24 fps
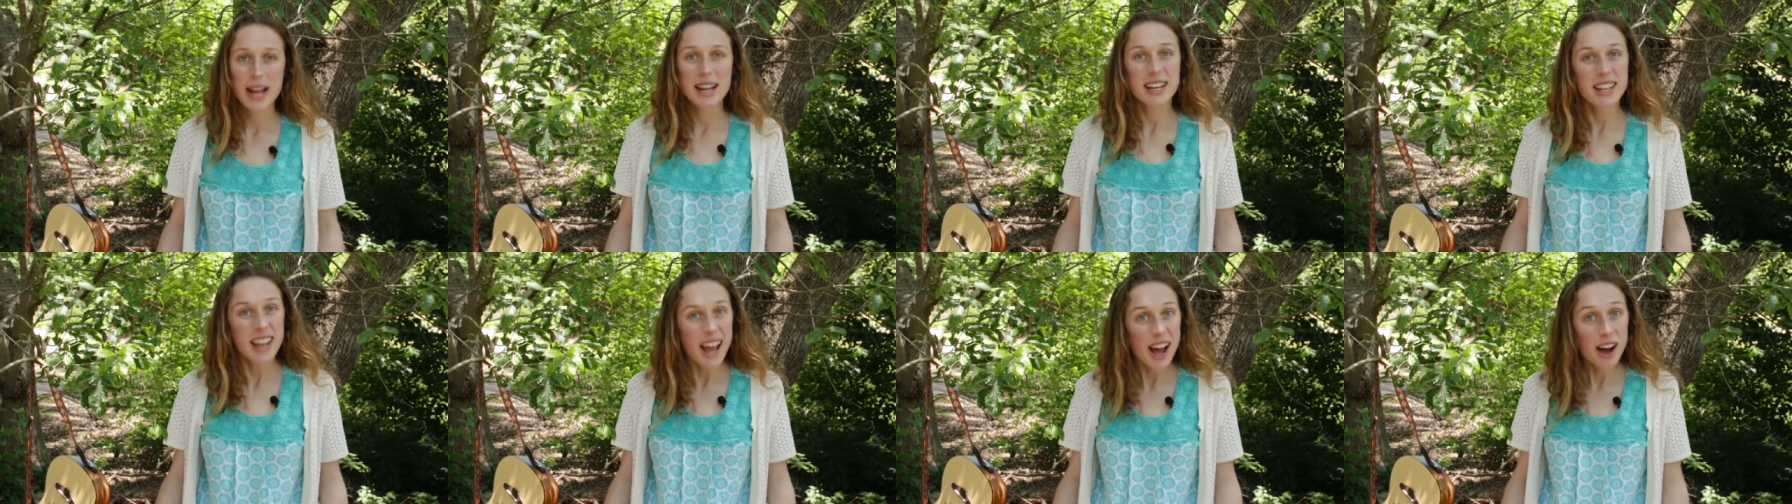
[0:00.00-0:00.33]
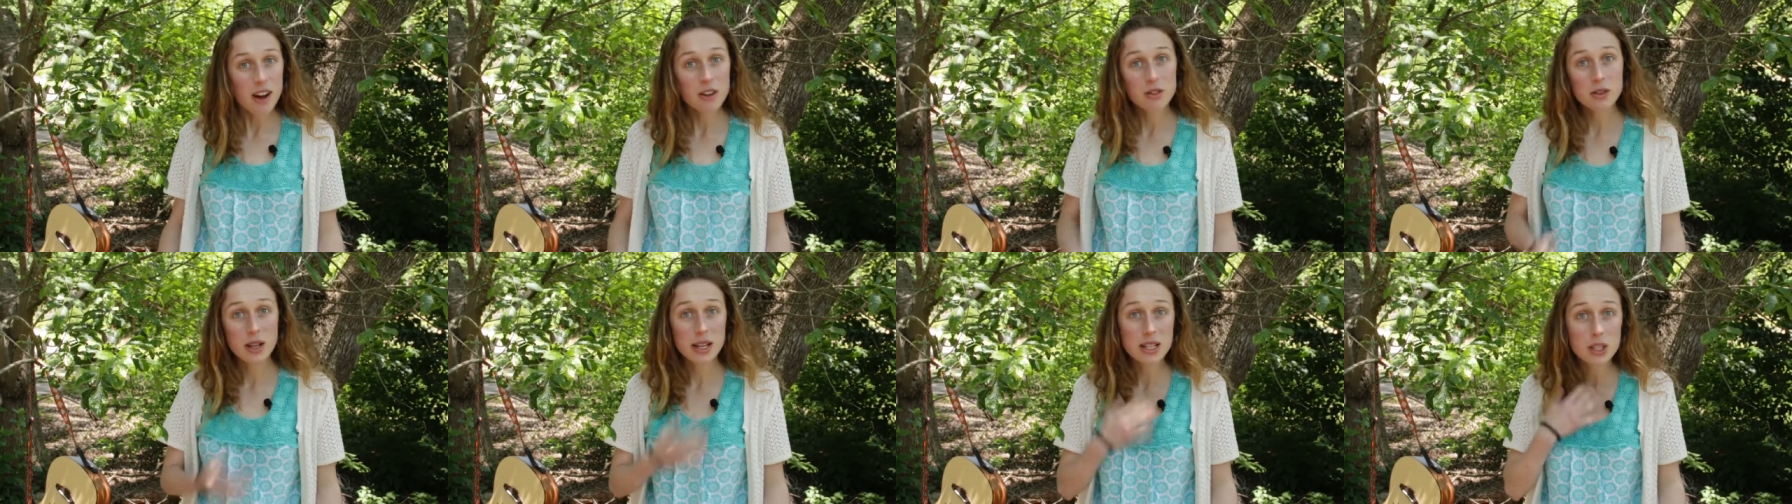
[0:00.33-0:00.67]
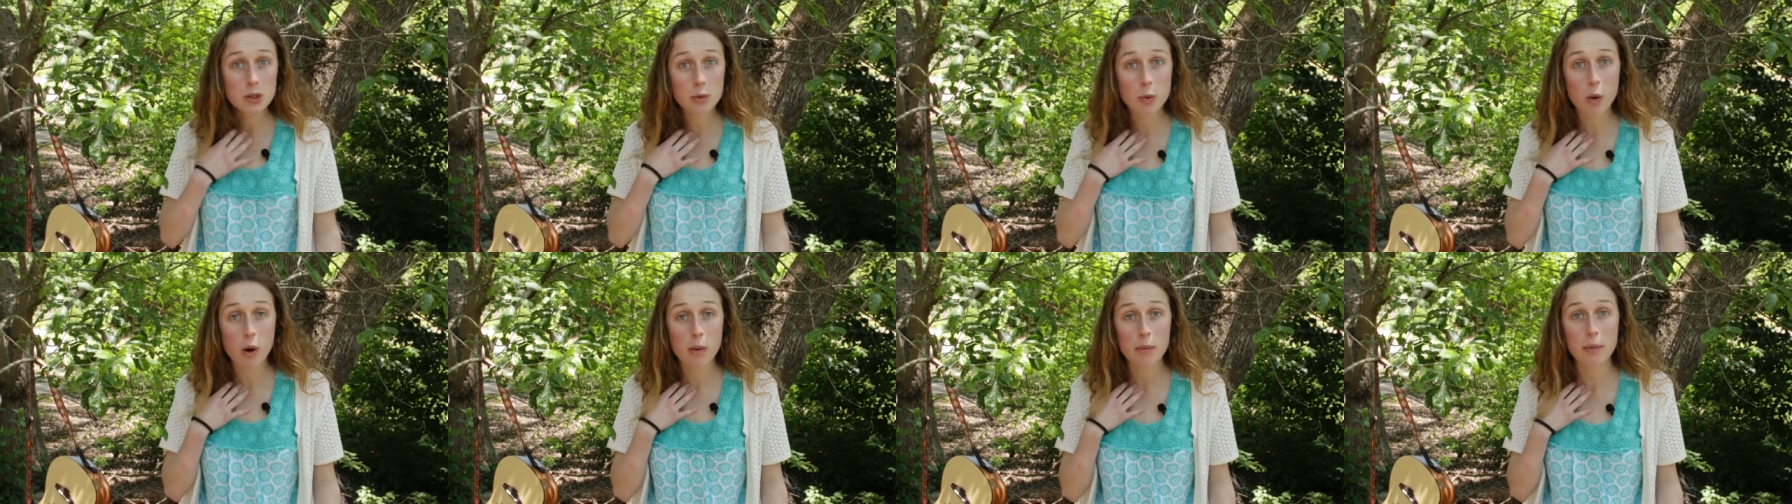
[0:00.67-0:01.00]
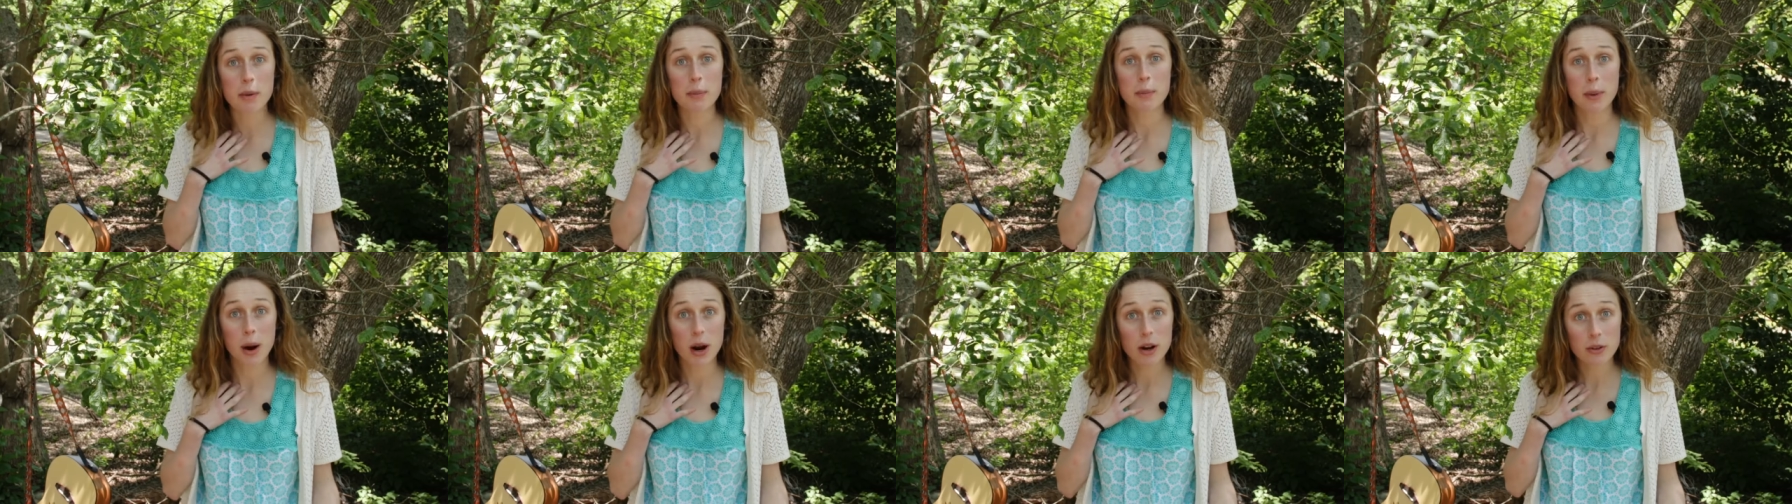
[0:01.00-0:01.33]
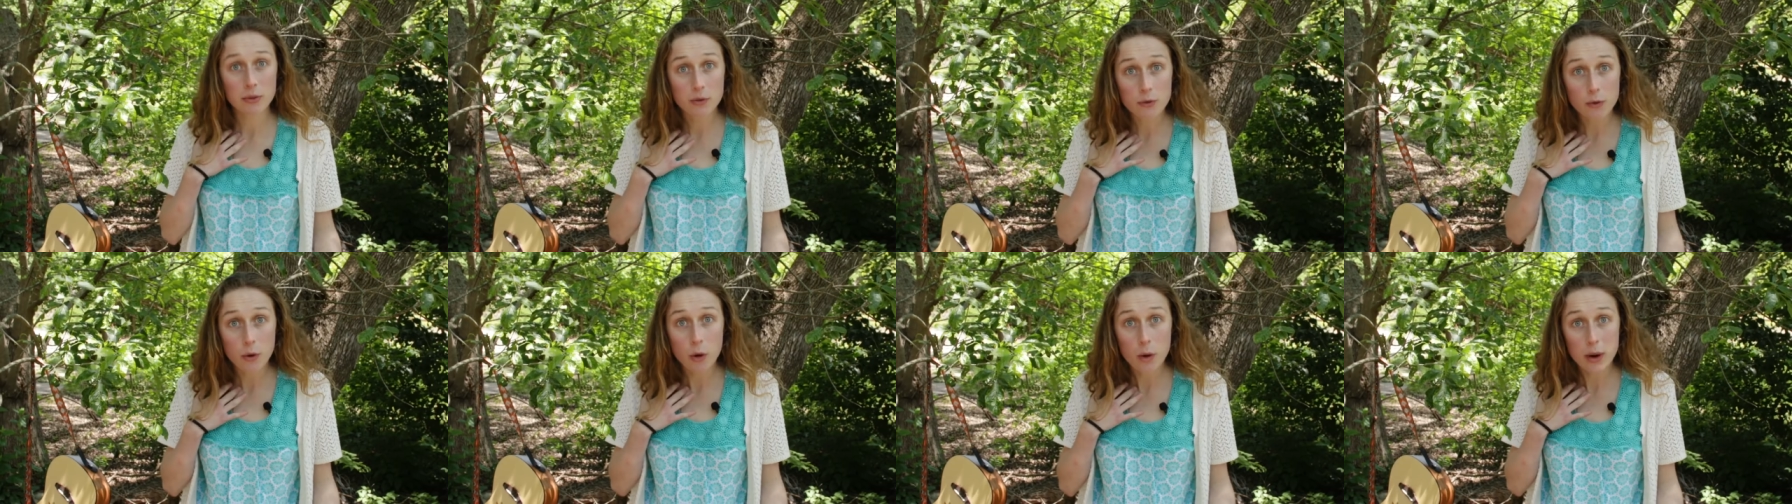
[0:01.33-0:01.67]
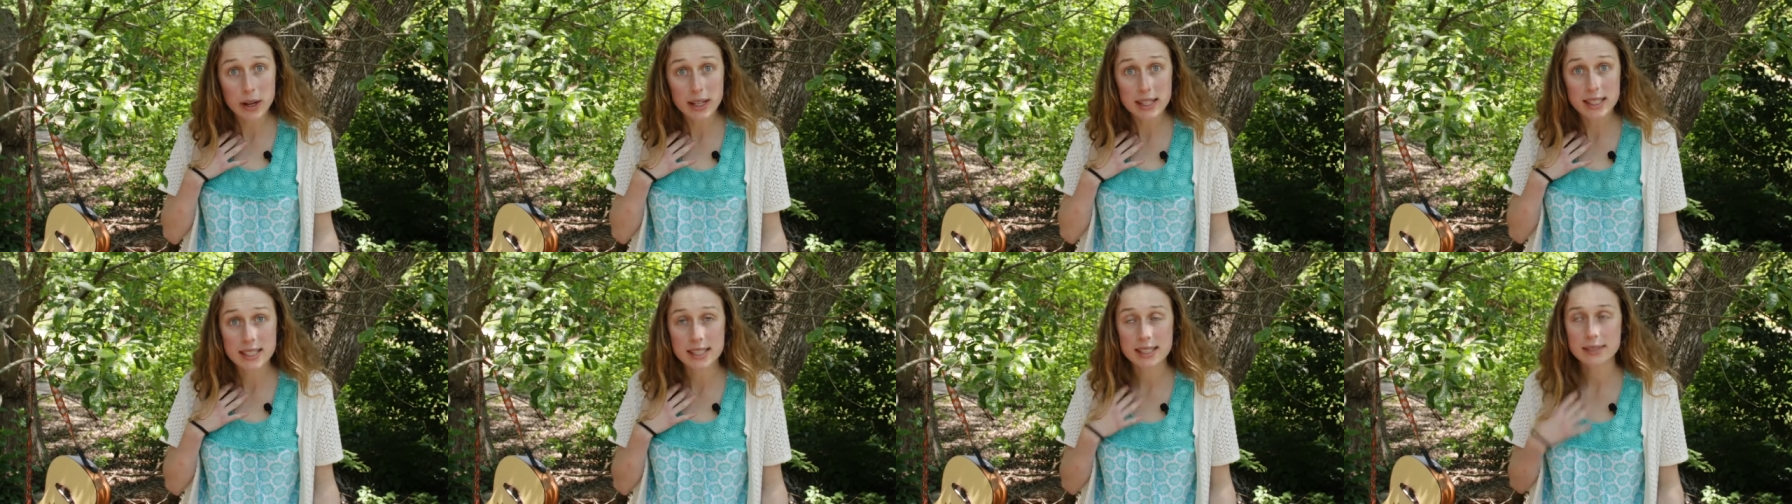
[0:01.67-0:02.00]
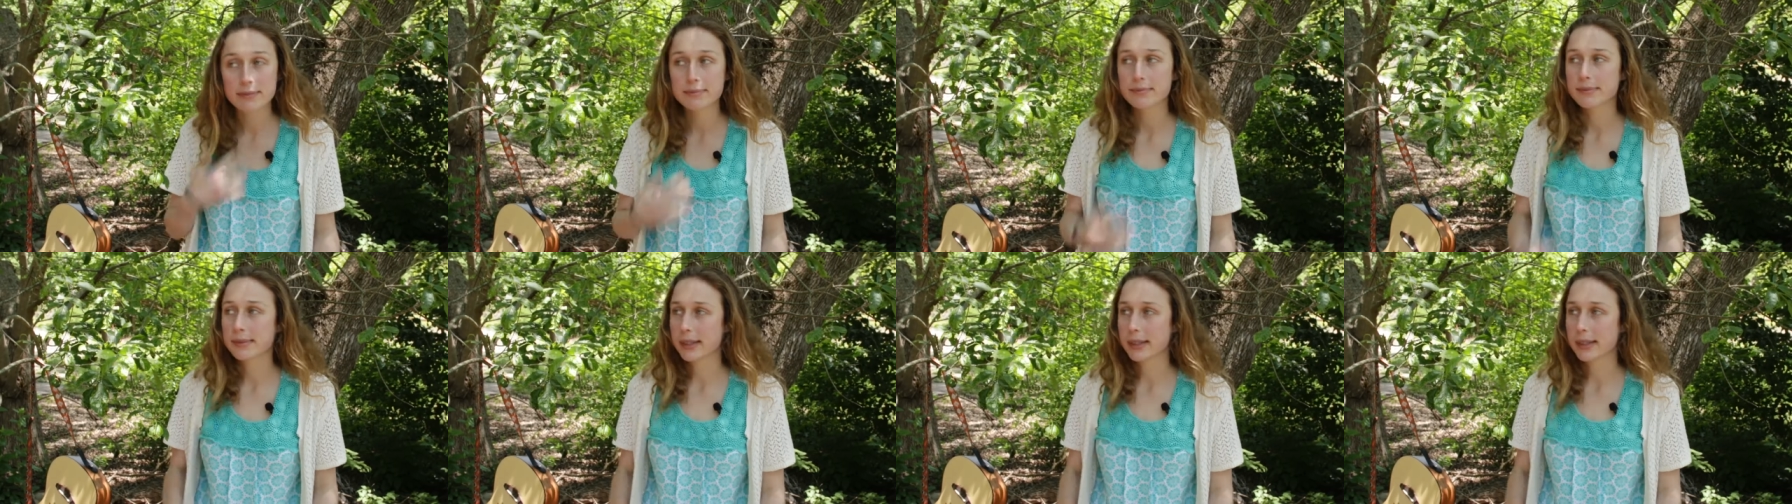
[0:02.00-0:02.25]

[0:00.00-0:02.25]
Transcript: Now let's warm up our voice.